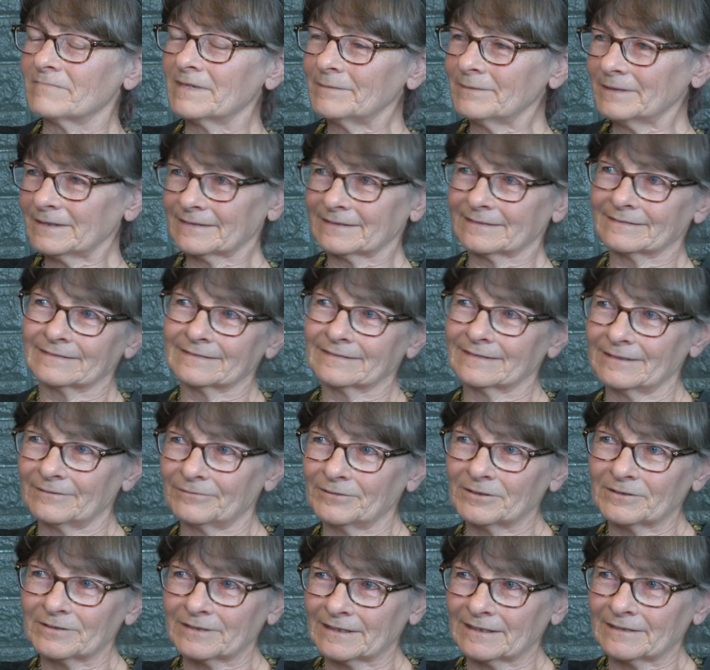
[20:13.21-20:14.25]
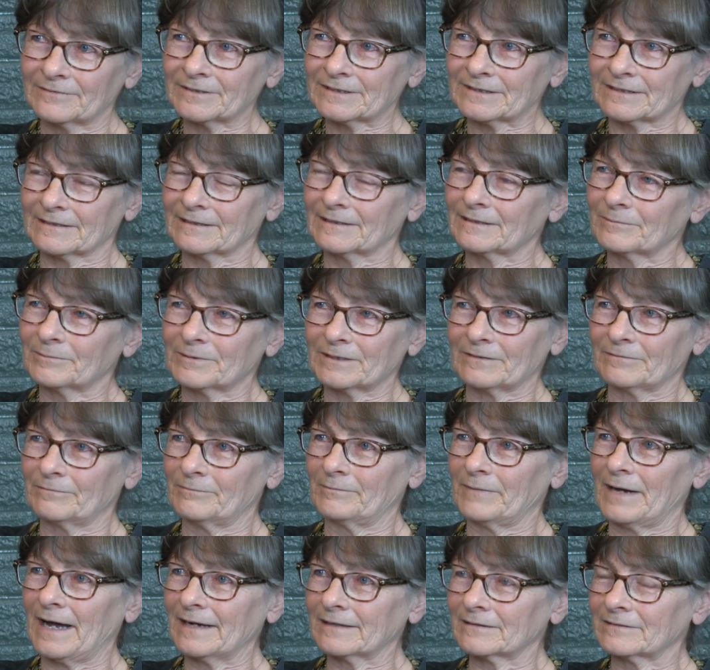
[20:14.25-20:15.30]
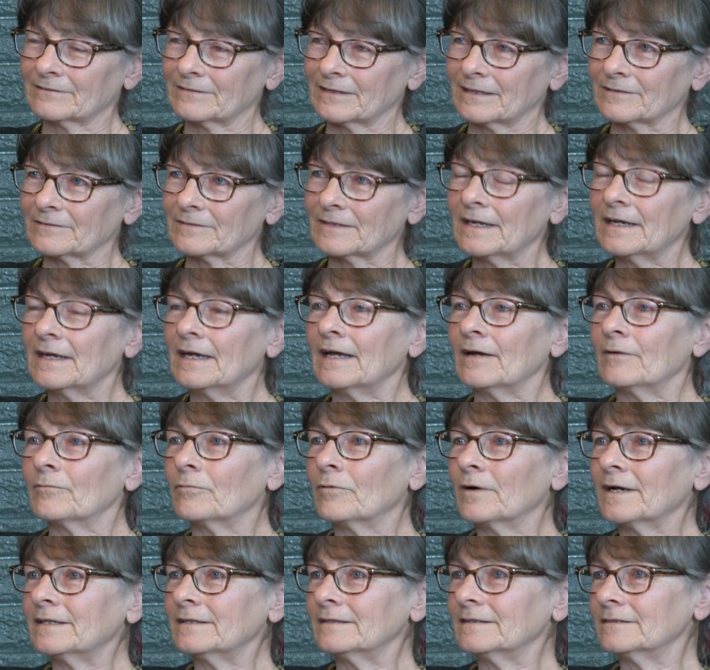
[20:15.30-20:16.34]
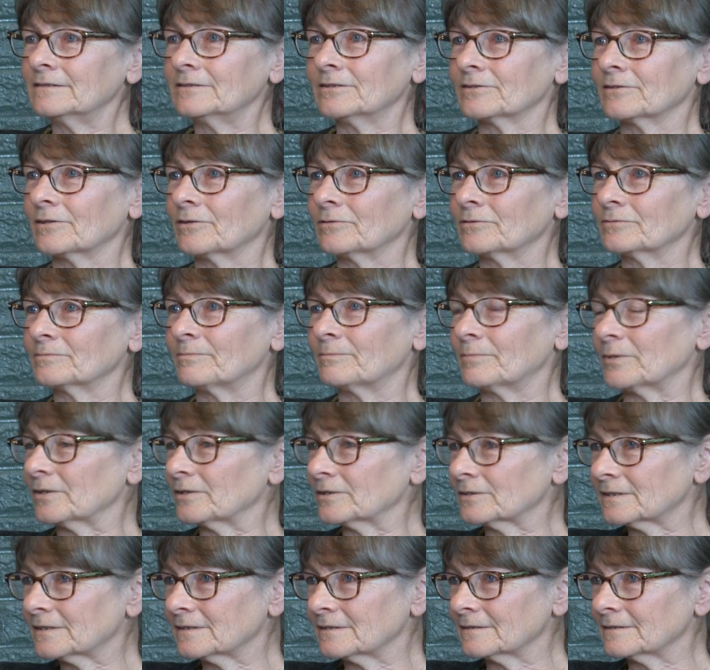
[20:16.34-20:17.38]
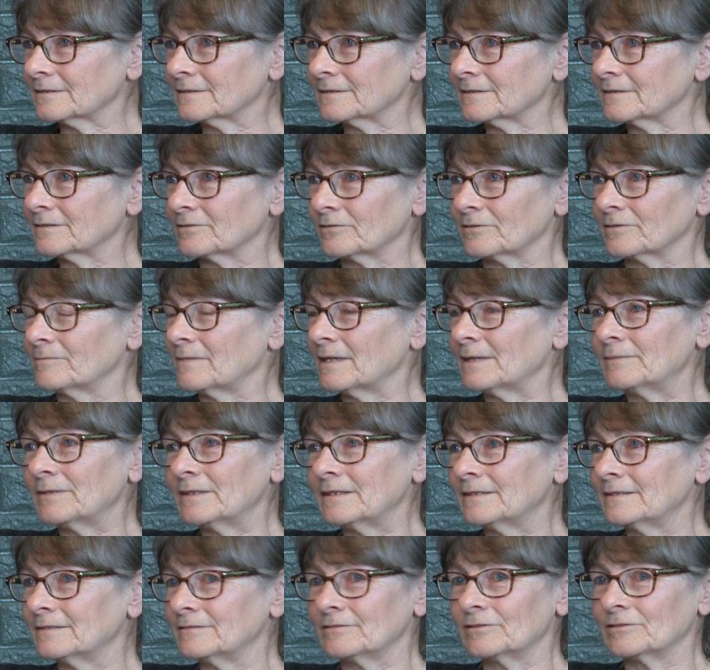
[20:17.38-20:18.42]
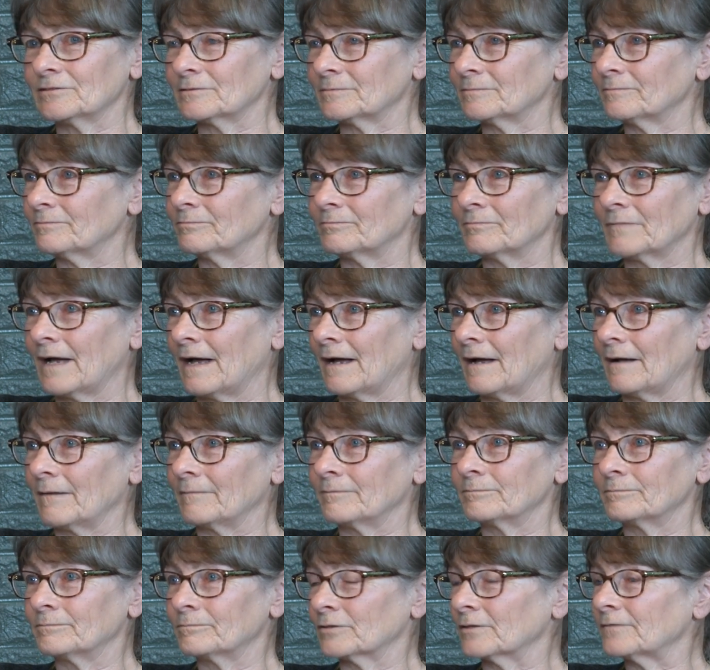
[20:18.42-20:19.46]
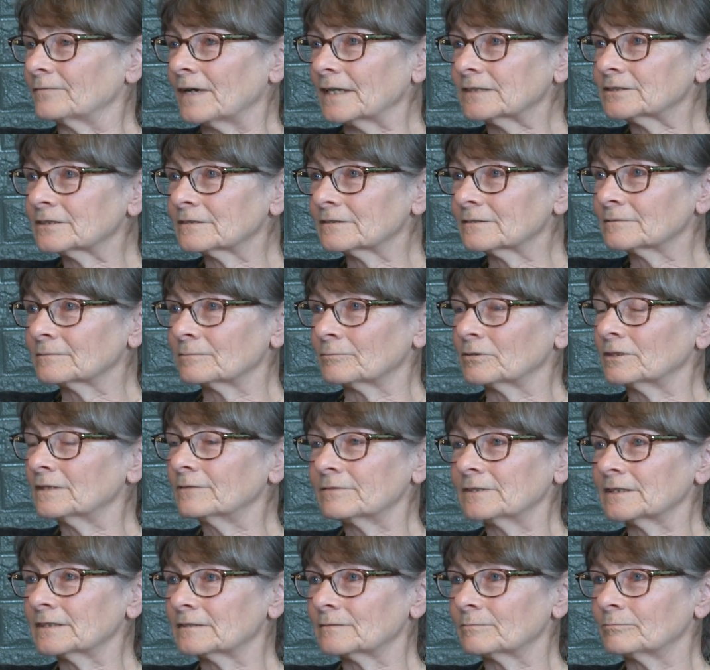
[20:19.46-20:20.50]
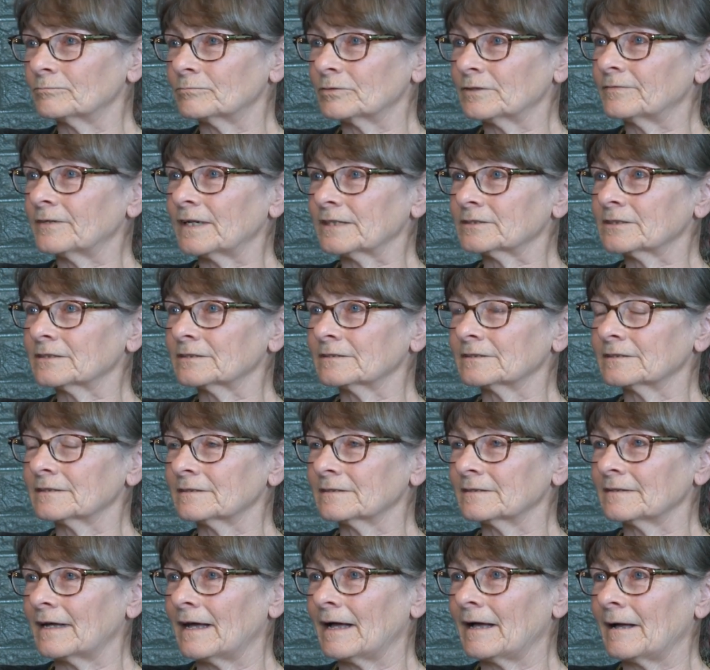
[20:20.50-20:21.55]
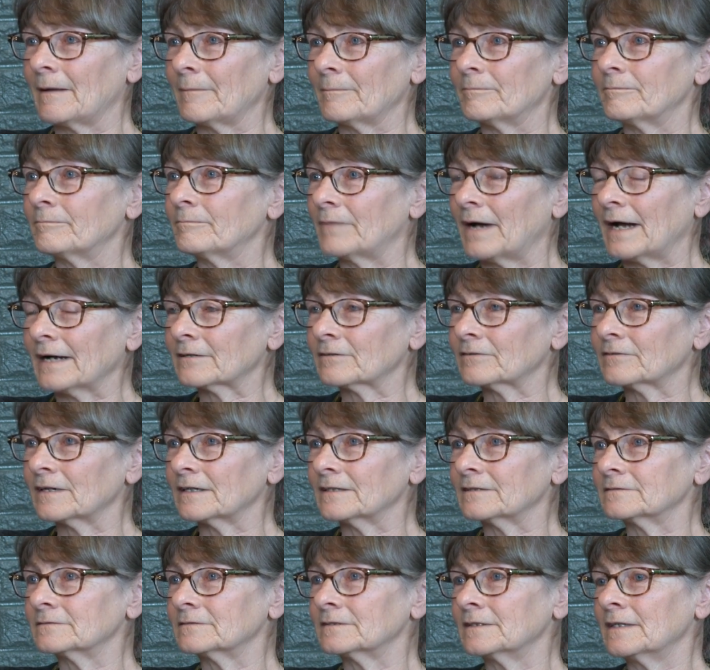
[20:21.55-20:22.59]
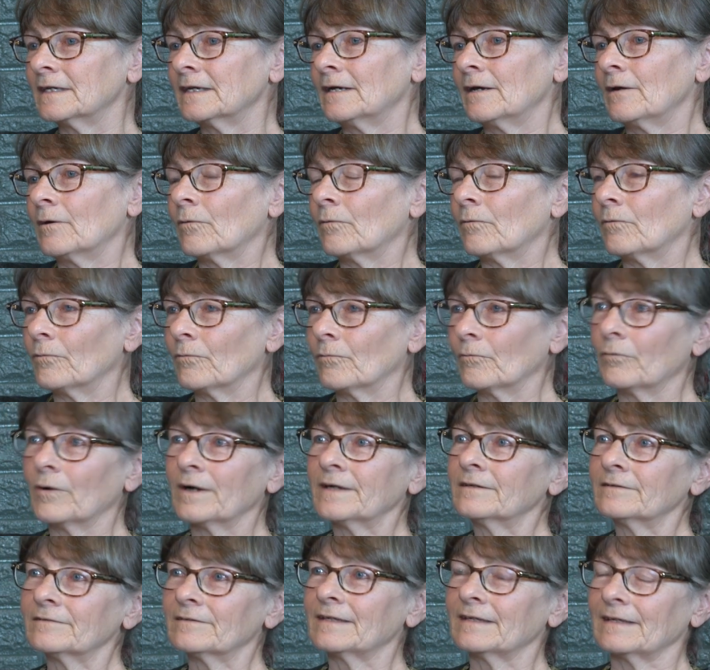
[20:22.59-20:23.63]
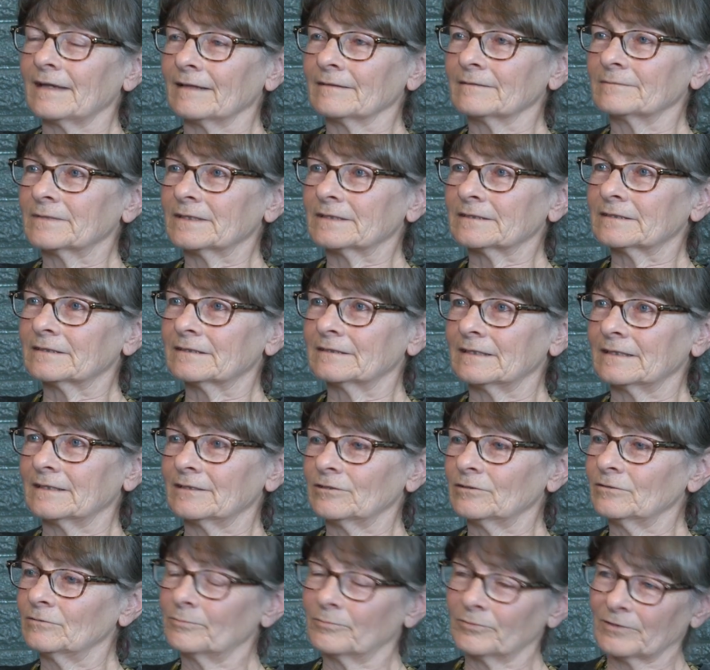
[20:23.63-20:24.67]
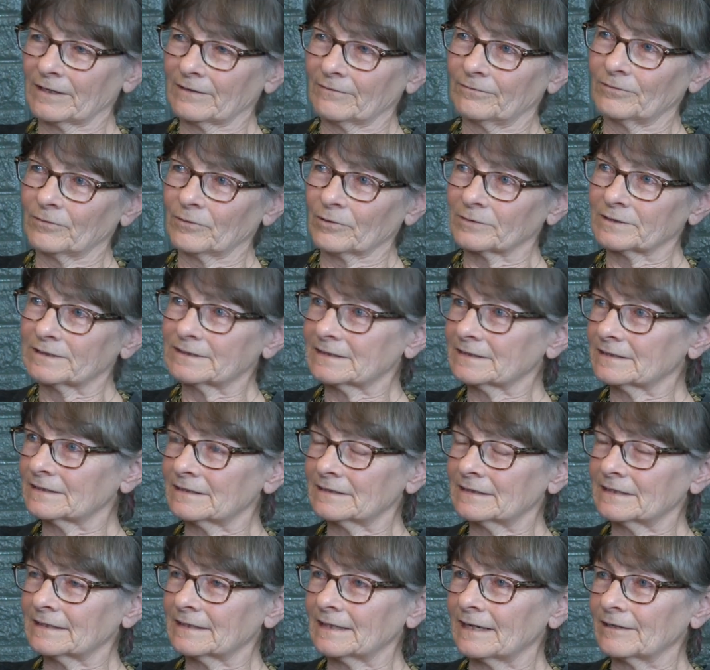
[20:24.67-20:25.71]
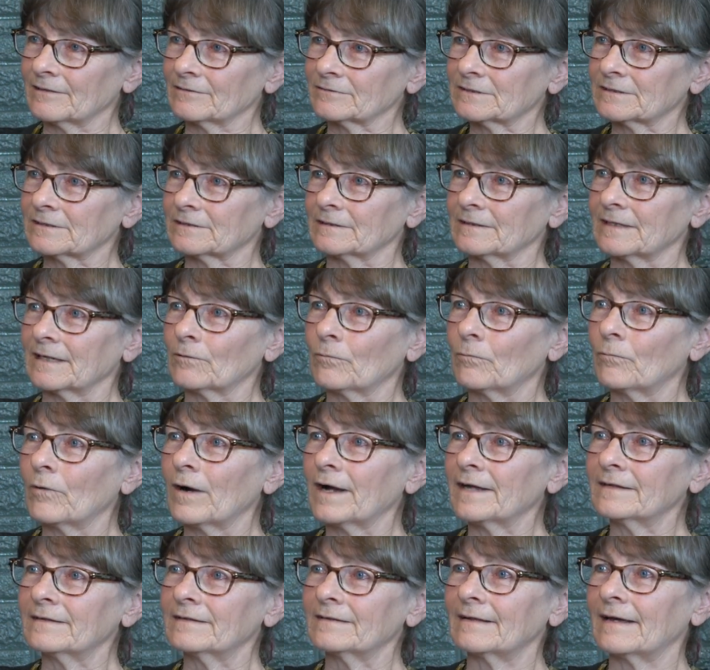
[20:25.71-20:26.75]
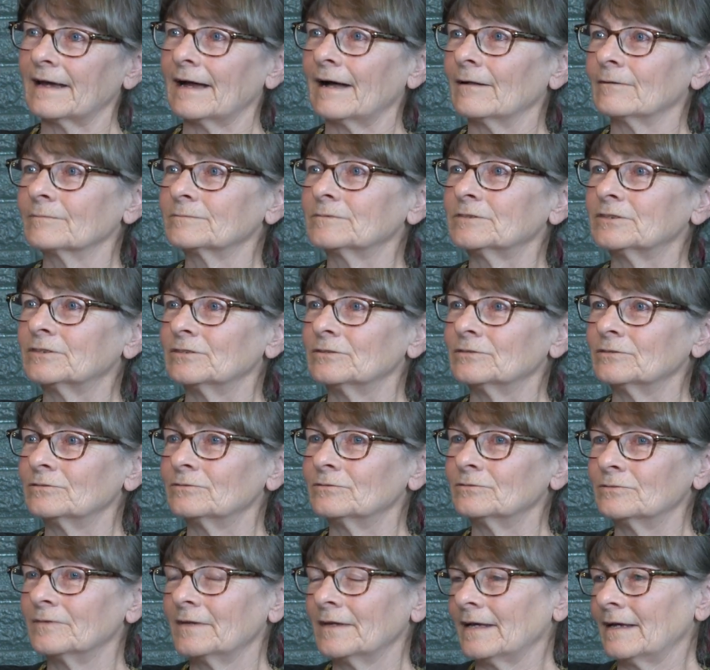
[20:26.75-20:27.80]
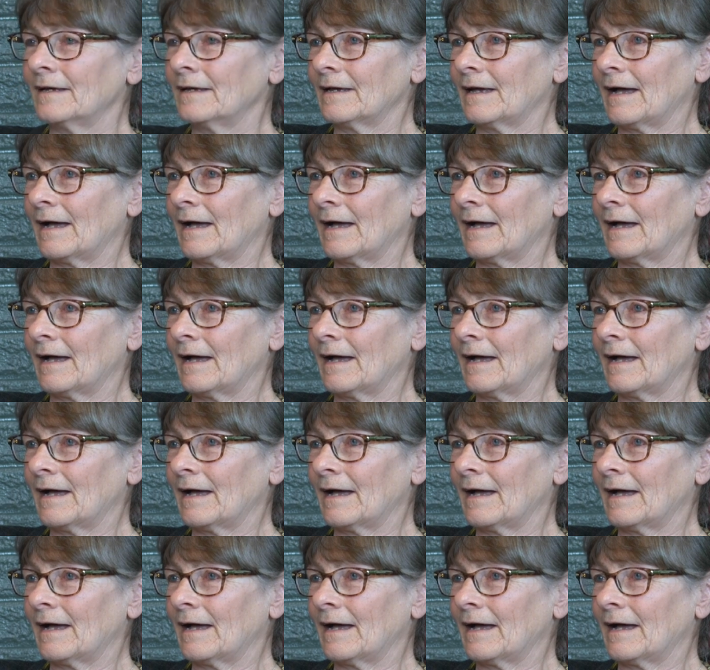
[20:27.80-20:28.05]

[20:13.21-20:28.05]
maybe if you could give us a little bit of background, what in your own personal or maybe in your previous professional background, what are the elements that you bring forward to City Council? Like, what helped you